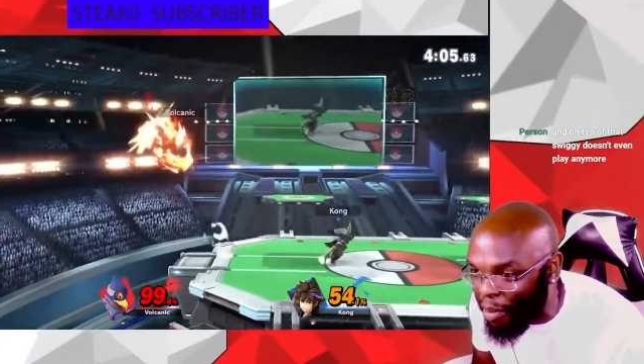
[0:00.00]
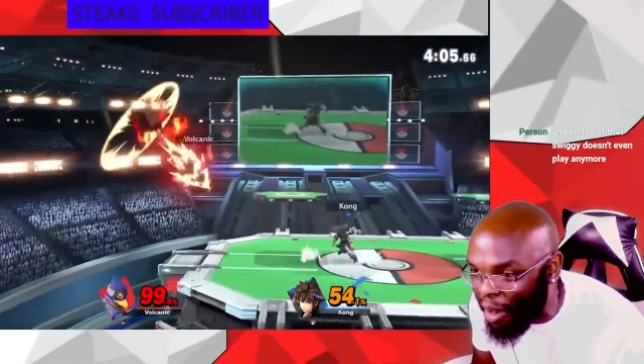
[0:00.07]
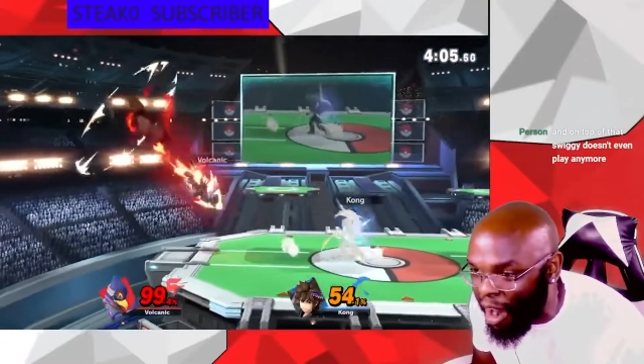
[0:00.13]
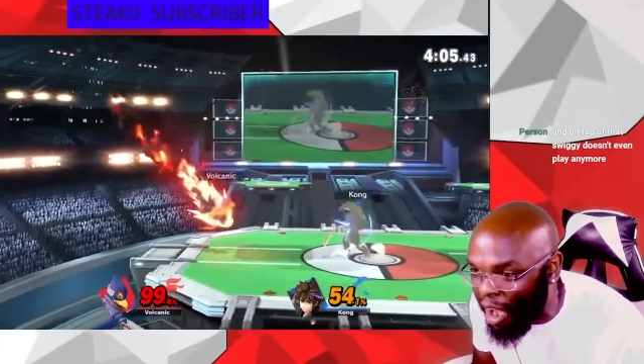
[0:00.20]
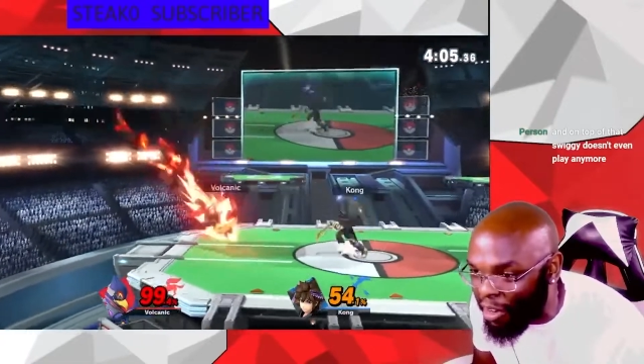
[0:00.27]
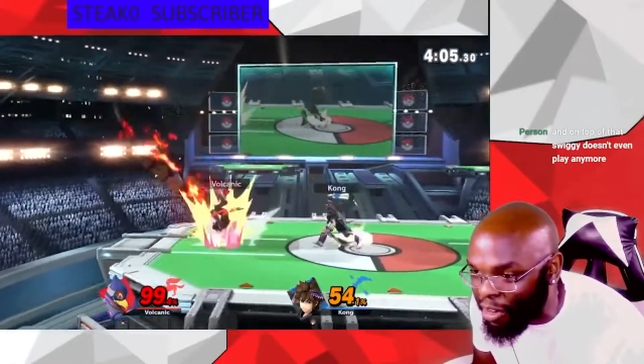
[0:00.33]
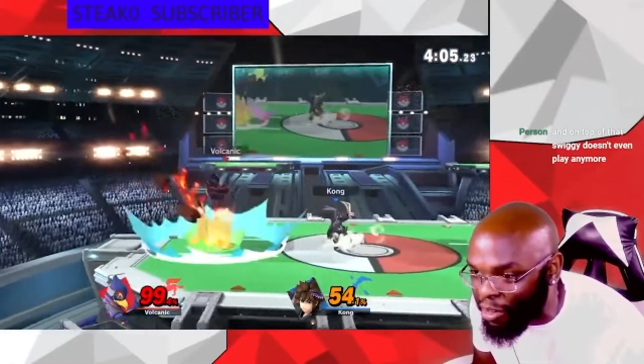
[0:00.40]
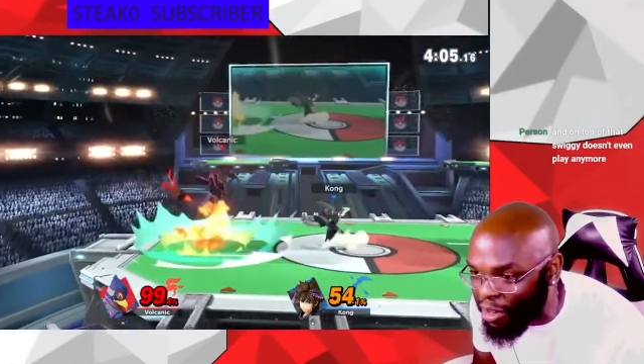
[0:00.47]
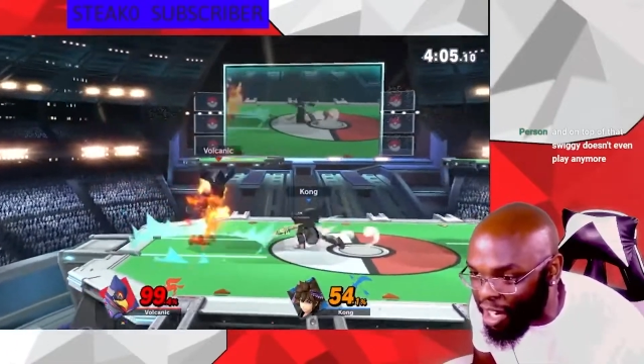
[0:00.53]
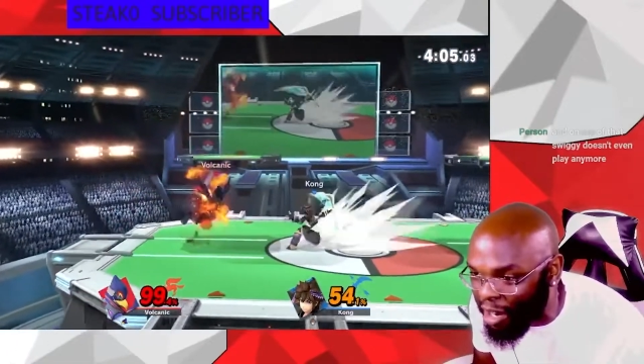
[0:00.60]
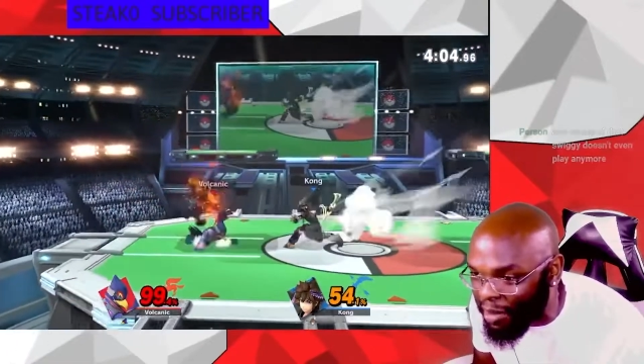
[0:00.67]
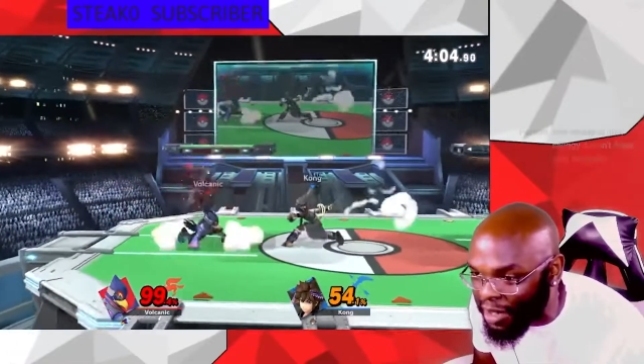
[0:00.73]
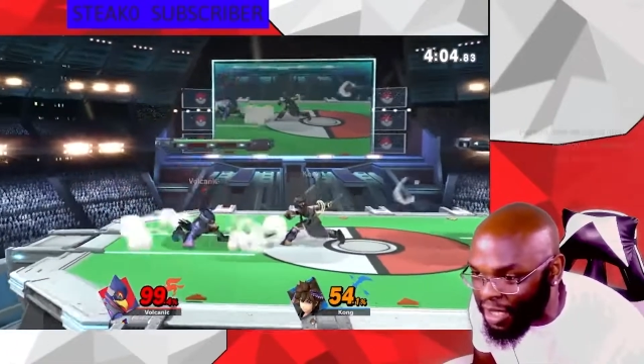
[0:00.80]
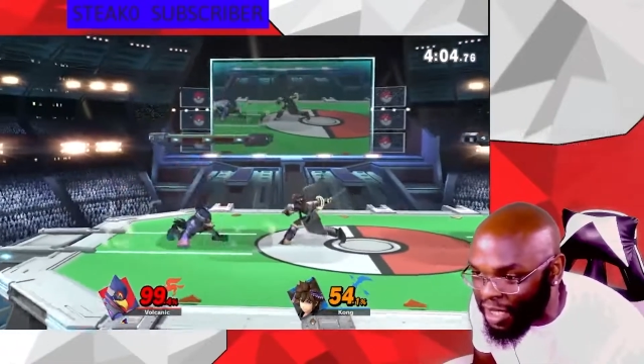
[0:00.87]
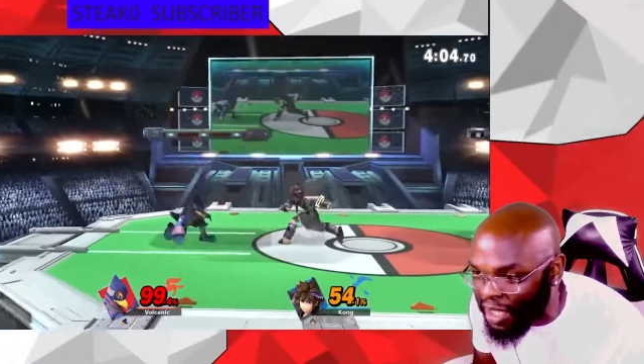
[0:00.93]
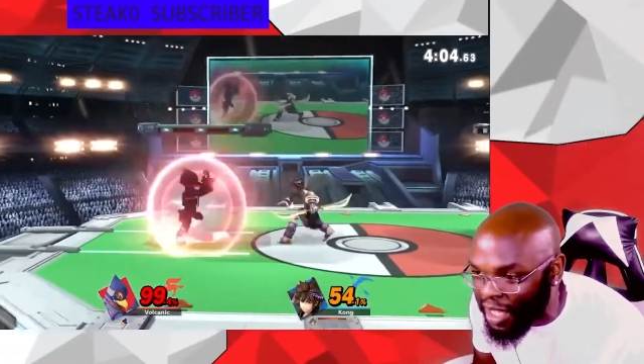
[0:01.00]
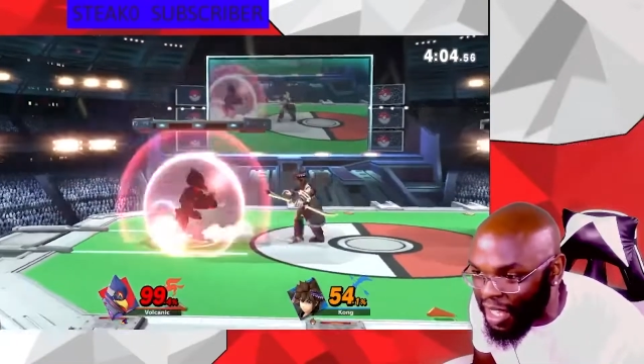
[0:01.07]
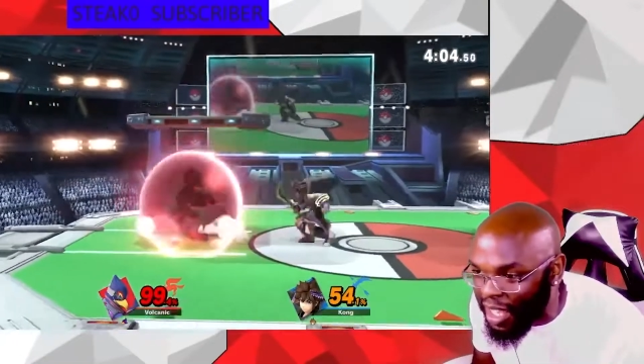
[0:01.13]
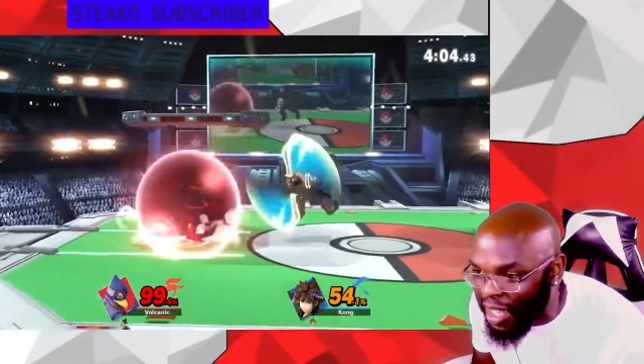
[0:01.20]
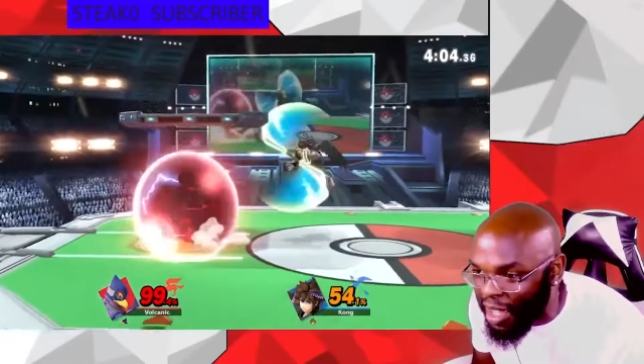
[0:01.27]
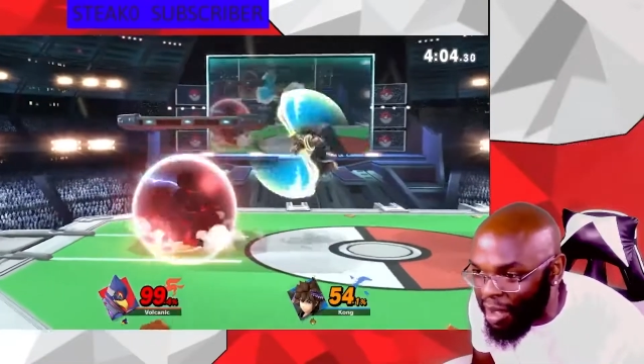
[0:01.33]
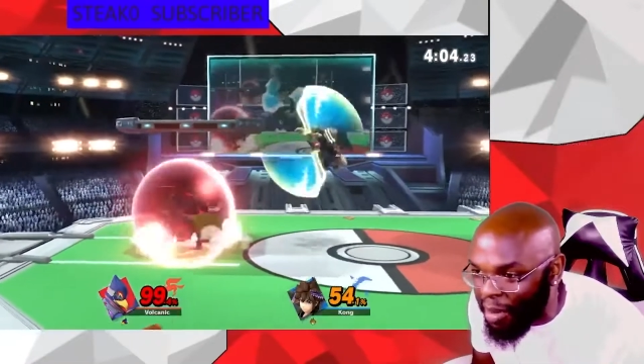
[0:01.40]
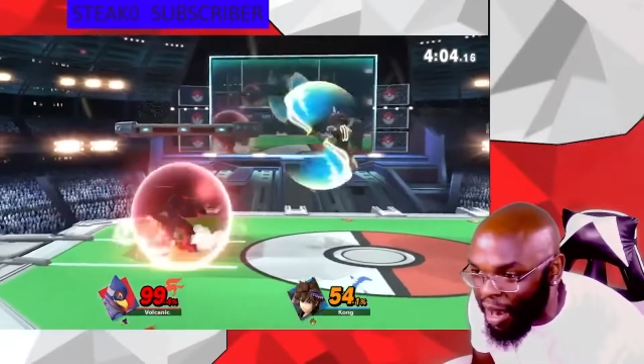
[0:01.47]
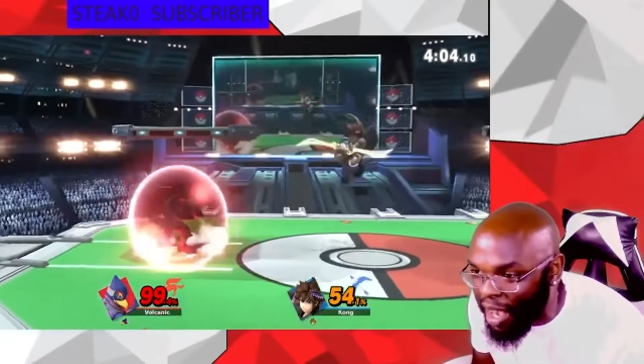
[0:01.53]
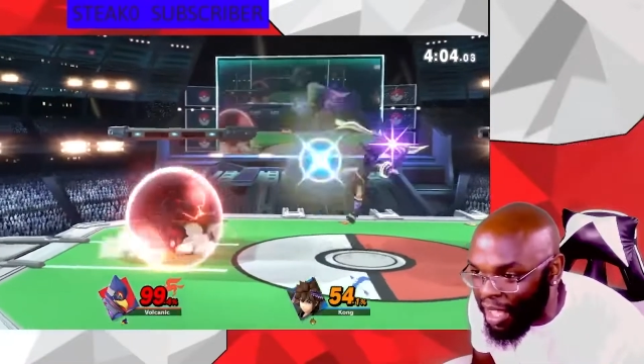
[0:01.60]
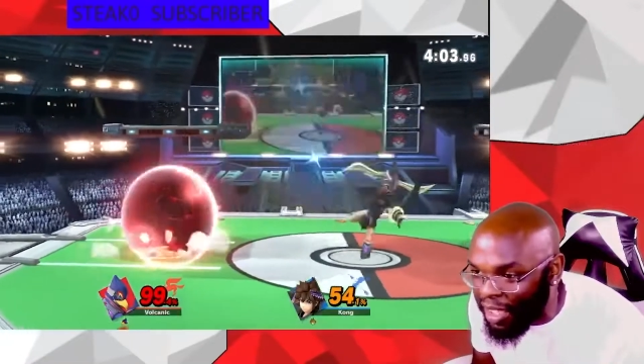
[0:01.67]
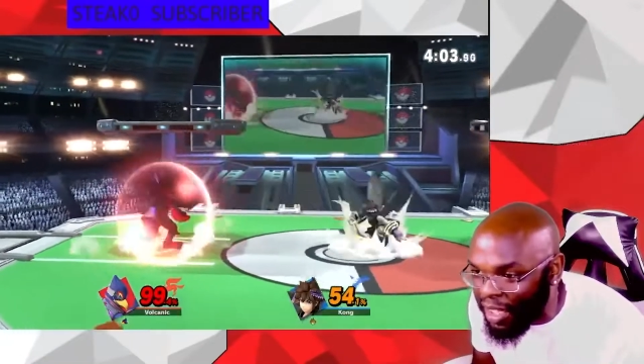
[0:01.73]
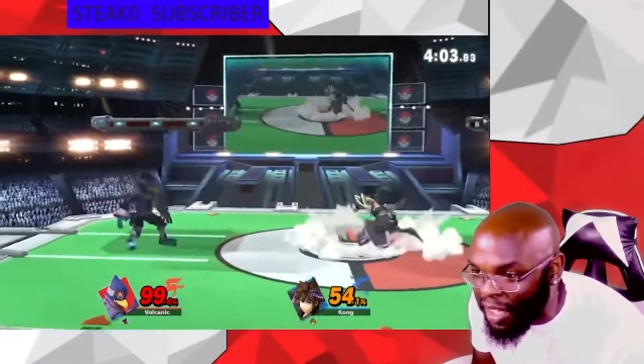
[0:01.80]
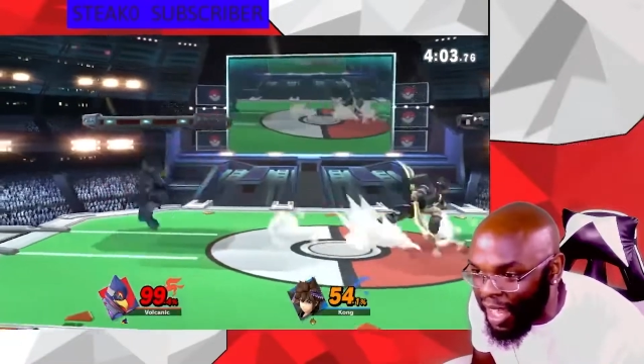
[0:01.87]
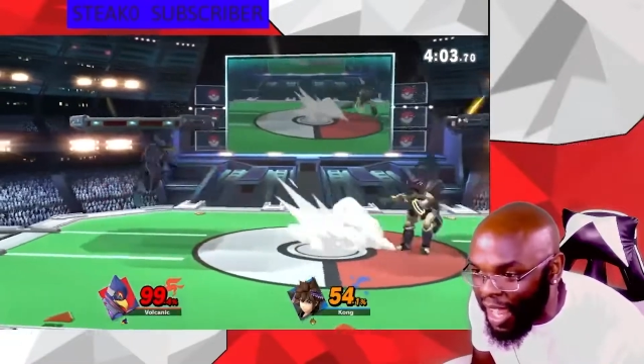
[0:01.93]
brawl newcomers, but
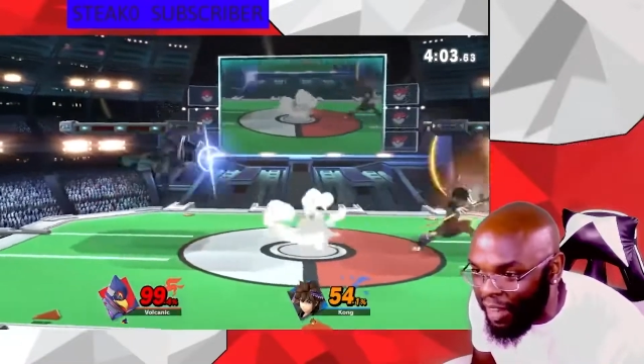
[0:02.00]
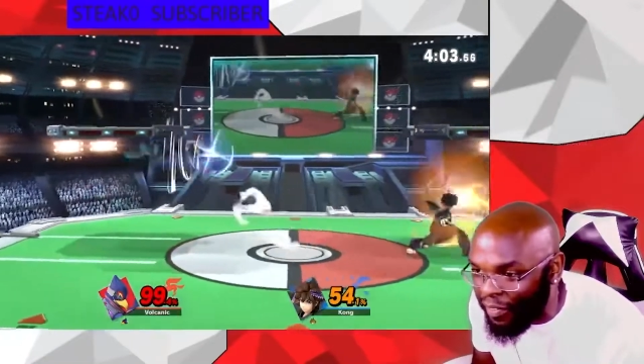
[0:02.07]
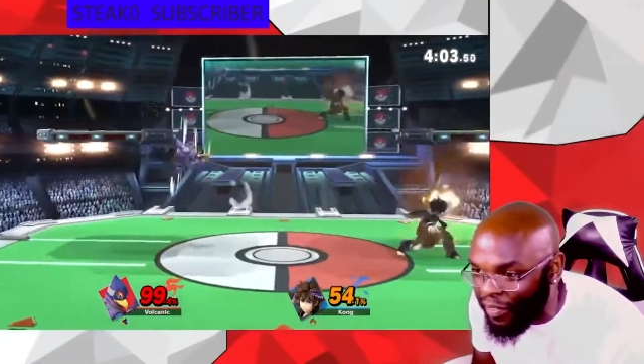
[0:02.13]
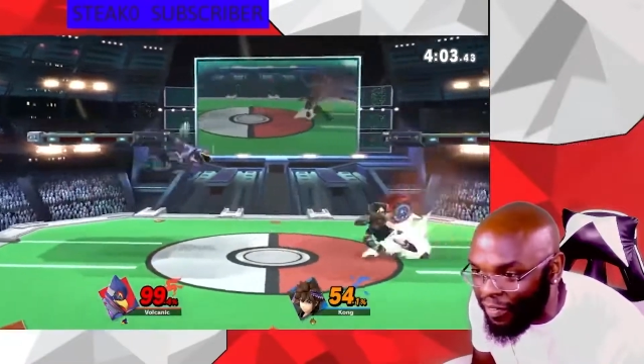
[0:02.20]
other than that,